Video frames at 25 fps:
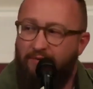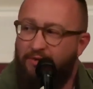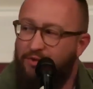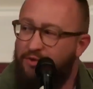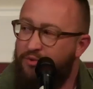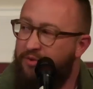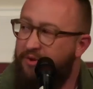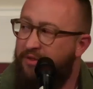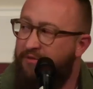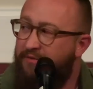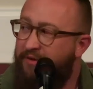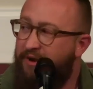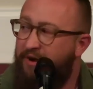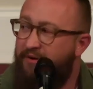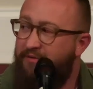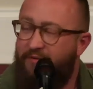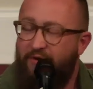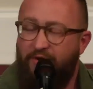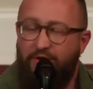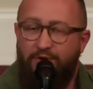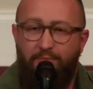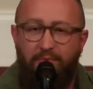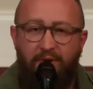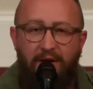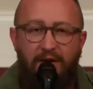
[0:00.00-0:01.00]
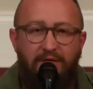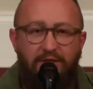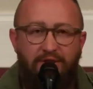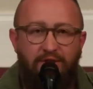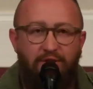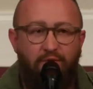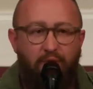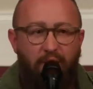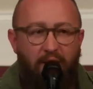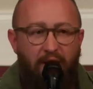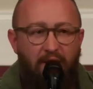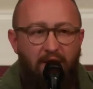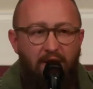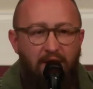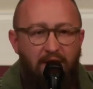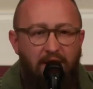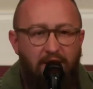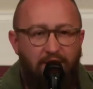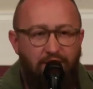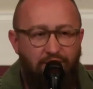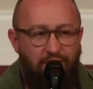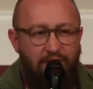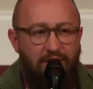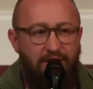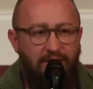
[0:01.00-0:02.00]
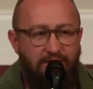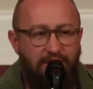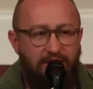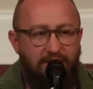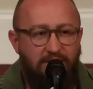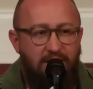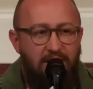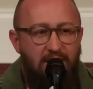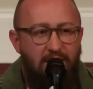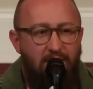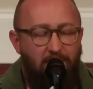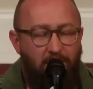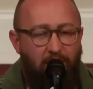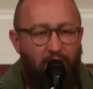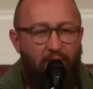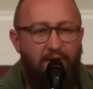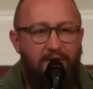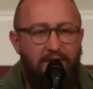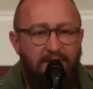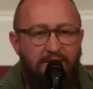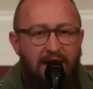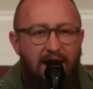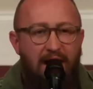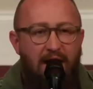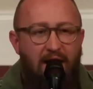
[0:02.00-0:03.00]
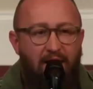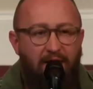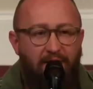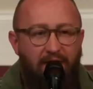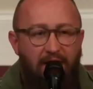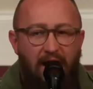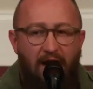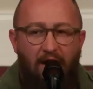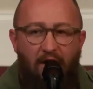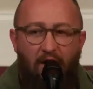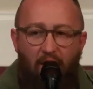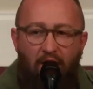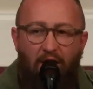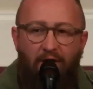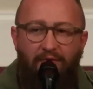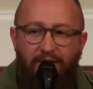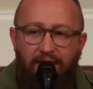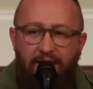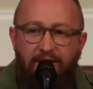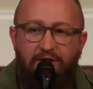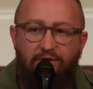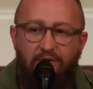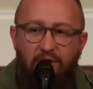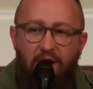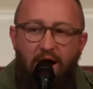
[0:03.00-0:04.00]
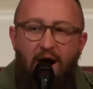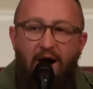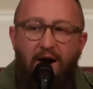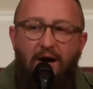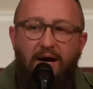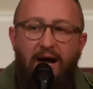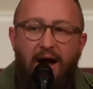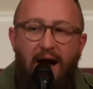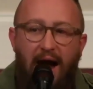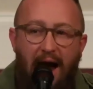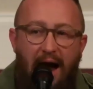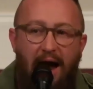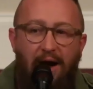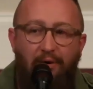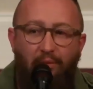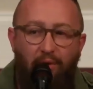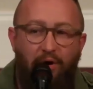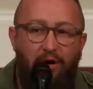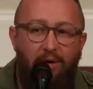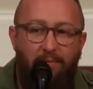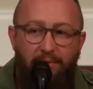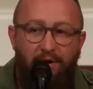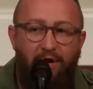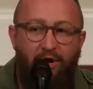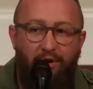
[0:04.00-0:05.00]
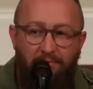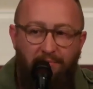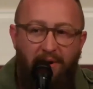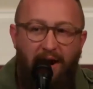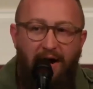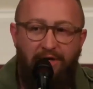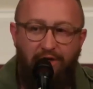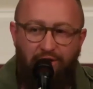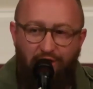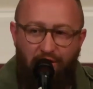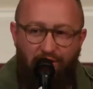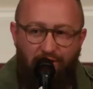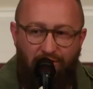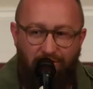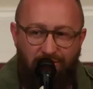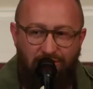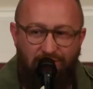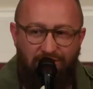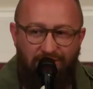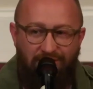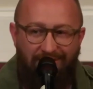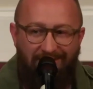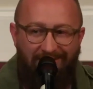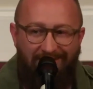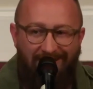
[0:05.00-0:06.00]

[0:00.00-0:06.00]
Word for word: which is one of the very first places where Jesus points out that on this rock I will build my church